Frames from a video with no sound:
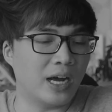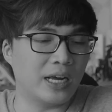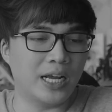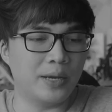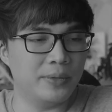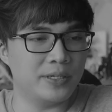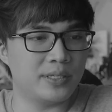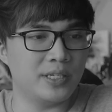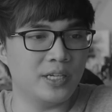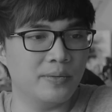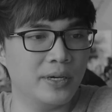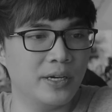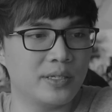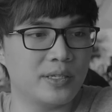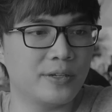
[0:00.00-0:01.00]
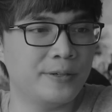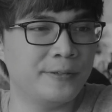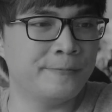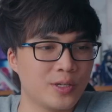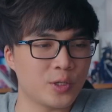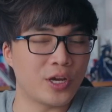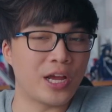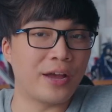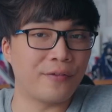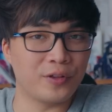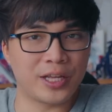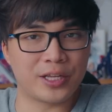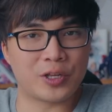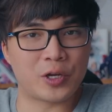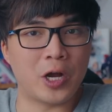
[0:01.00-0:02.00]
God, I miss EMS. So yeah, if
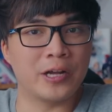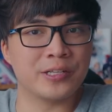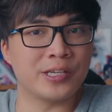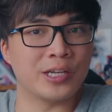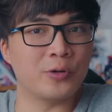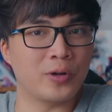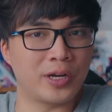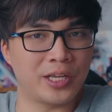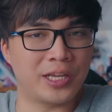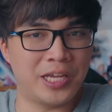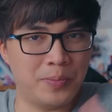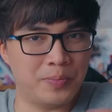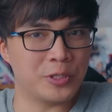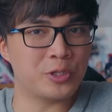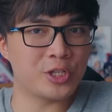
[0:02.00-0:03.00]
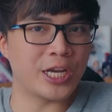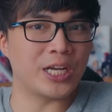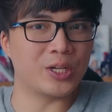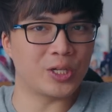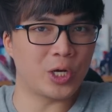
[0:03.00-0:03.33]
you like the content, you want to keep this channel